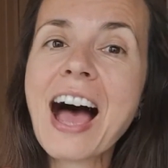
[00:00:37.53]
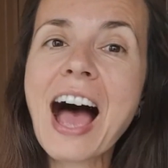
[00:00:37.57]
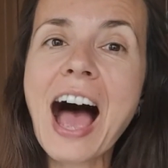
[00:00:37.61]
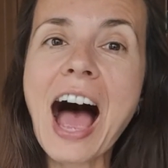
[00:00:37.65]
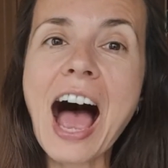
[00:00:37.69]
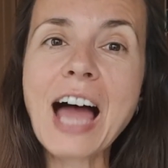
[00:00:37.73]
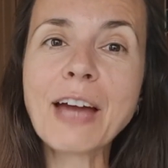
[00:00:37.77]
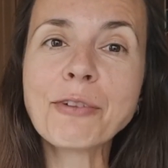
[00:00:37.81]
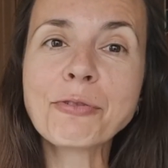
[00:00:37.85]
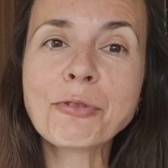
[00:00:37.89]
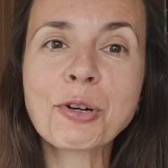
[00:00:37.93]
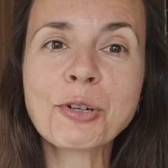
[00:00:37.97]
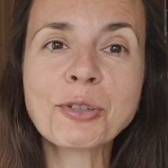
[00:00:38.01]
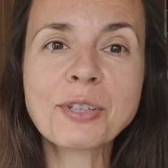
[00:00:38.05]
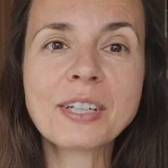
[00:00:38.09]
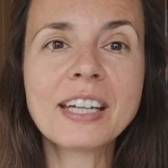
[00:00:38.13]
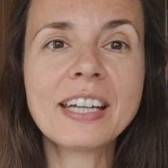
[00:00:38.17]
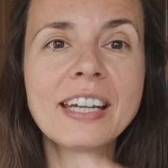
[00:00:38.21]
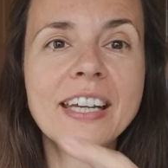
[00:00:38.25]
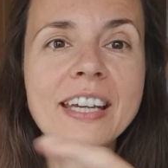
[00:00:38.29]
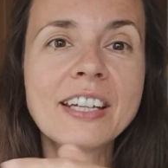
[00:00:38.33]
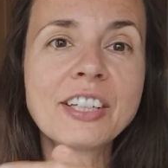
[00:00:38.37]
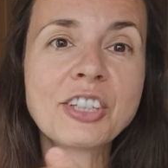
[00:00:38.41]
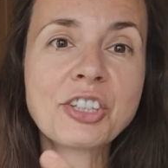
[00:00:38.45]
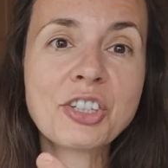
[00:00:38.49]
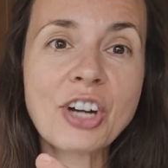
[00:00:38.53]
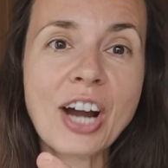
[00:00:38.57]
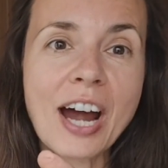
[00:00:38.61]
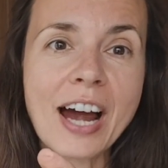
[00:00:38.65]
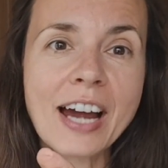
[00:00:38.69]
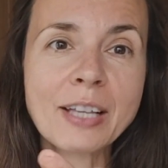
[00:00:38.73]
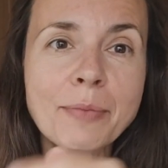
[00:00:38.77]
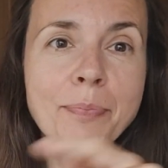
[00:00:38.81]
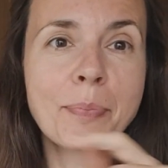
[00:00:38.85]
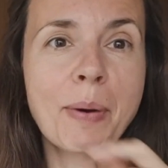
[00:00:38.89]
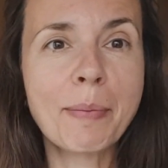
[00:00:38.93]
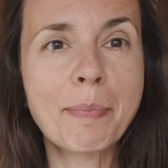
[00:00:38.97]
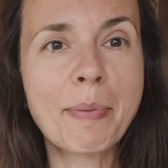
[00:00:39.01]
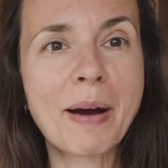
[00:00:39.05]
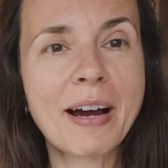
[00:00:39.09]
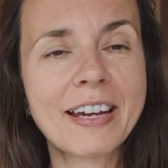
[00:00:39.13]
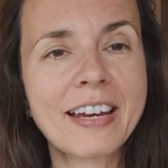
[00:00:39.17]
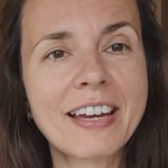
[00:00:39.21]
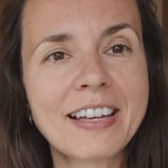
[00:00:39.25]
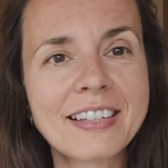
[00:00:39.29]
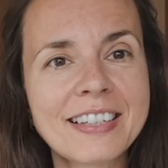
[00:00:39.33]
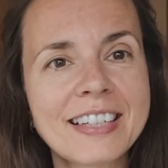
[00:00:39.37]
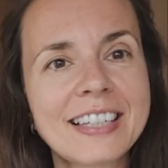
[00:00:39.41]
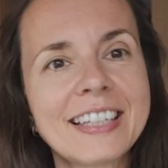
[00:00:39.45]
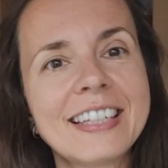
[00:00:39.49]
I've got here dried
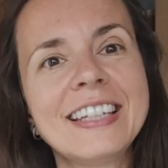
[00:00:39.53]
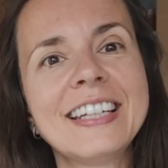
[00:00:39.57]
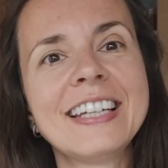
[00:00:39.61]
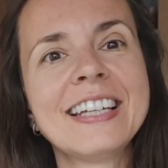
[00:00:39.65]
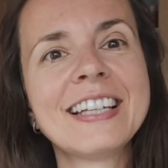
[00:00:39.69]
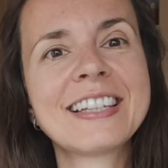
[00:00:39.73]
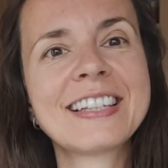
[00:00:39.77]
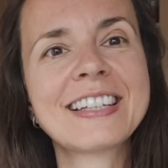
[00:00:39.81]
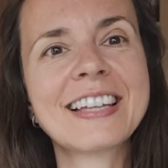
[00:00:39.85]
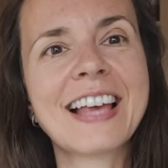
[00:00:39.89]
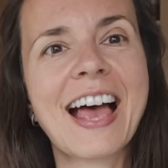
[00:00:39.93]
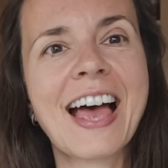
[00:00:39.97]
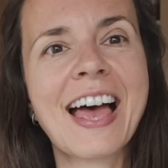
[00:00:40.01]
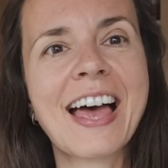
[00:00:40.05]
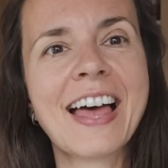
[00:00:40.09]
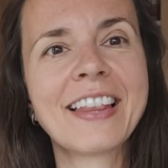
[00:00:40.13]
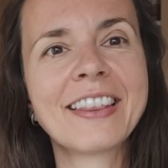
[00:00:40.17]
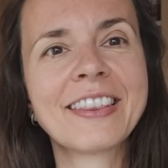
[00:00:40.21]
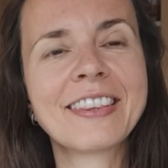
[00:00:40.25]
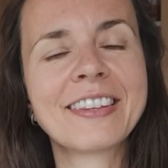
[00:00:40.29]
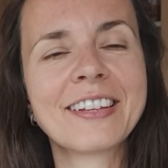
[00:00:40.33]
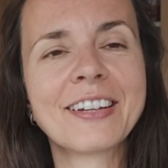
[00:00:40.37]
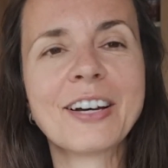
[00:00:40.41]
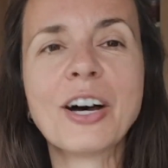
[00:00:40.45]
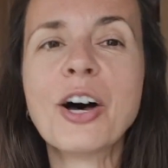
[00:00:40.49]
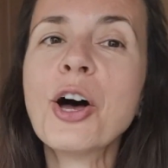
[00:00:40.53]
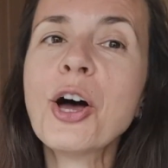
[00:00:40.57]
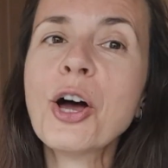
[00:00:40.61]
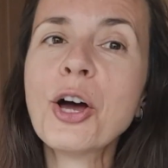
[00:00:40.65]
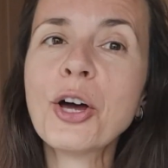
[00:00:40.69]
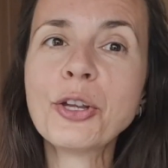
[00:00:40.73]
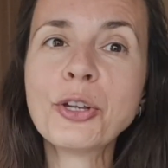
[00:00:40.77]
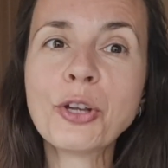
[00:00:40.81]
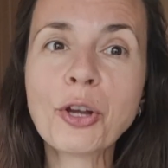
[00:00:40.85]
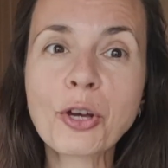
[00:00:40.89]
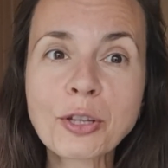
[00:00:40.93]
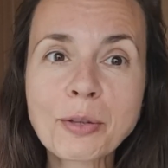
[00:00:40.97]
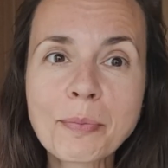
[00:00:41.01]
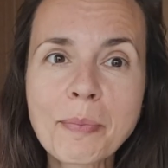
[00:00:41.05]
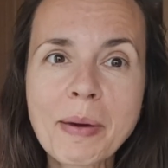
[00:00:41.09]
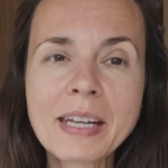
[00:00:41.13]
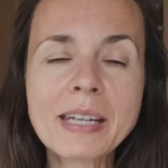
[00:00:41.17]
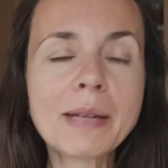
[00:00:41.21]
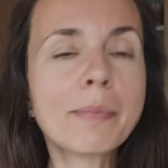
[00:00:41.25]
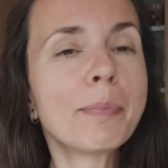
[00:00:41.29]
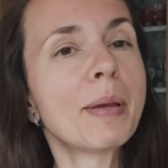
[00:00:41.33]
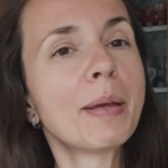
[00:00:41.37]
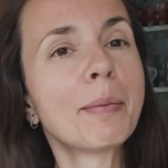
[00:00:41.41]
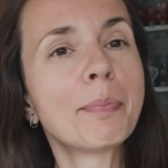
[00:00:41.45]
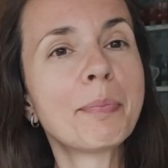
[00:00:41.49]
papaya seeds and not
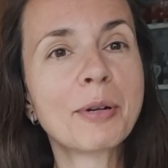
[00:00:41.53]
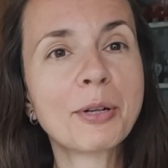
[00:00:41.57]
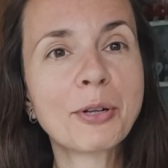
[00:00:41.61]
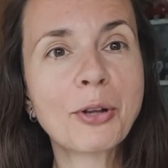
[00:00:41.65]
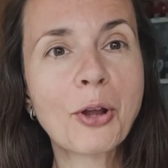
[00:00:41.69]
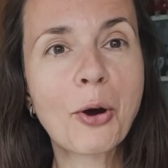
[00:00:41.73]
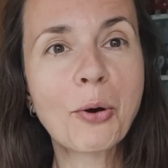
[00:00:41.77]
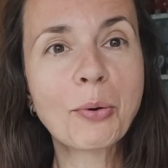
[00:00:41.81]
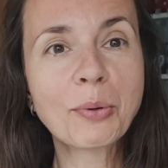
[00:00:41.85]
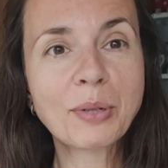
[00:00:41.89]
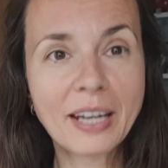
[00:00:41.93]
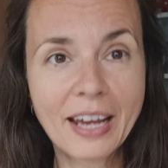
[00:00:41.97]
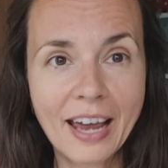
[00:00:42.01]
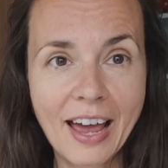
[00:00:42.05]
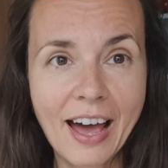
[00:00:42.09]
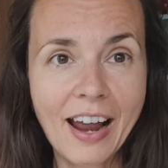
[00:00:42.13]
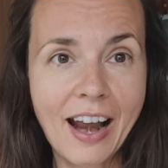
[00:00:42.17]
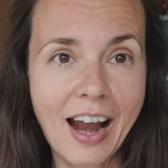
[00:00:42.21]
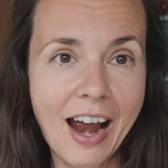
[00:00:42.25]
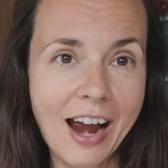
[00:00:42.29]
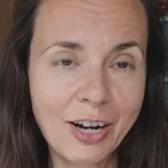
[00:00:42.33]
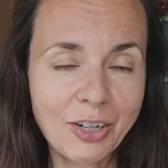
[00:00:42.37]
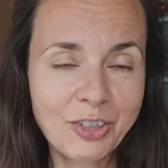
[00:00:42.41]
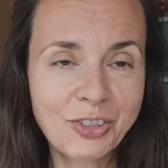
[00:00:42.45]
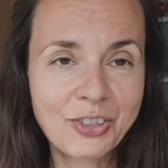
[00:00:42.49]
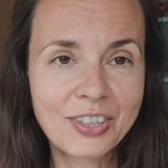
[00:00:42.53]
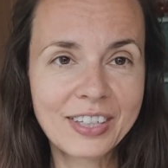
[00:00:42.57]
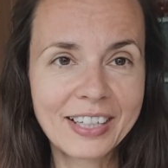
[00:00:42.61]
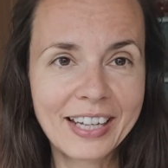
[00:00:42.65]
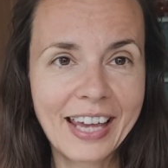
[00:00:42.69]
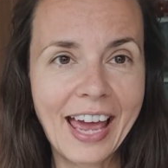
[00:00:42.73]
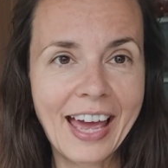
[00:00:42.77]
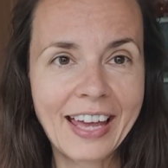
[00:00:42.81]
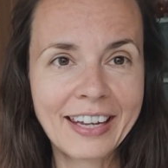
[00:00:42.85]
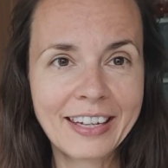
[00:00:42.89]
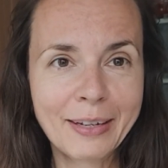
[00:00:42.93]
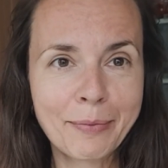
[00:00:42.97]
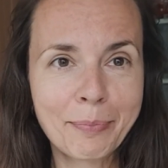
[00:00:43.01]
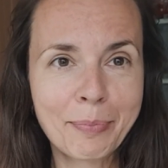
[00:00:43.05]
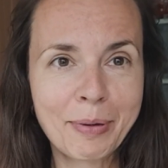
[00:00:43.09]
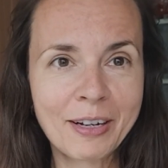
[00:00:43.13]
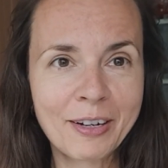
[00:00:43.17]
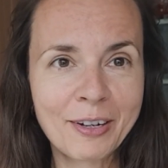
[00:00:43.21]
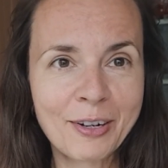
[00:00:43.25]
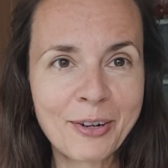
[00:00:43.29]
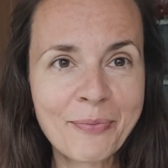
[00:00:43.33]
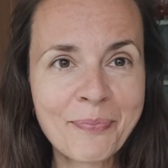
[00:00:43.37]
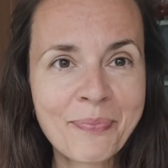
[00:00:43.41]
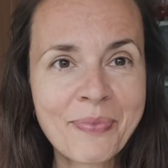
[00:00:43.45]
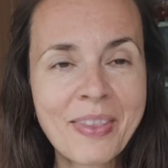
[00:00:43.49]
many people know they are actually
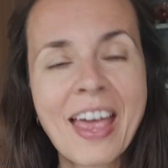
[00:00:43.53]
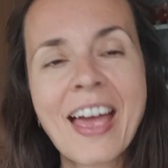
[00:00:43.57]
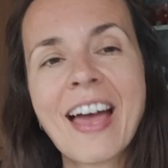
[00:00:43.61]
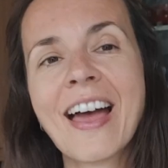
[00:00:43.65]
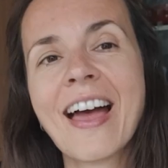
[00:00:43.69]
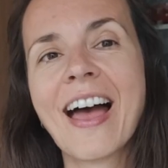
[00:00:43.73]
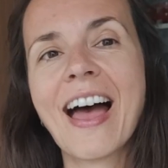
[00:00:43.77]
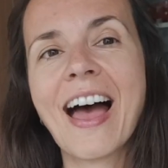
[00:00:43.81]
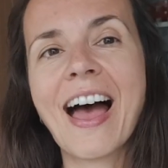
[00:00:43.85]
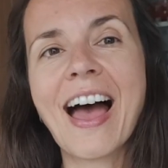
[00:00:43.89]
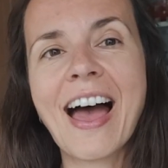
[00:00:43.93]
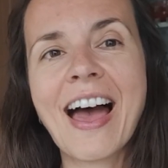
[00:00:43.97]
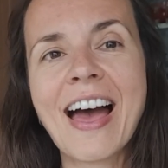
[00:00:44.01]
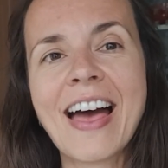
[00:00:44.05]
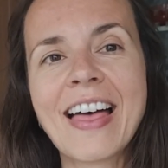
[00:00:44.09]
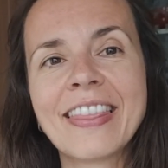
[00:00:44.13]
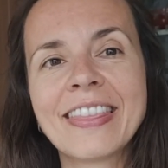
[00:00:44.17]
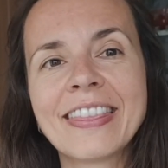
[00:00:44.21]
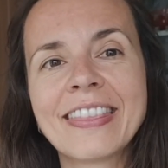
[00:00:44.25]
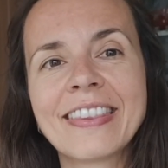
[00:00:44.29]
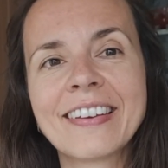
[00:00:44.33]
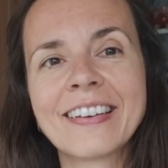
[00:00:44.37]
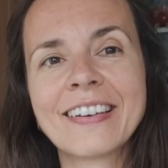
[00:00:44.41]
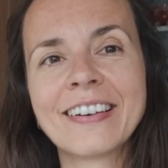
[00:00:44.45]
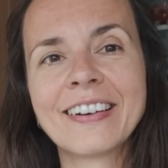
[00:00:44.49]
edible, and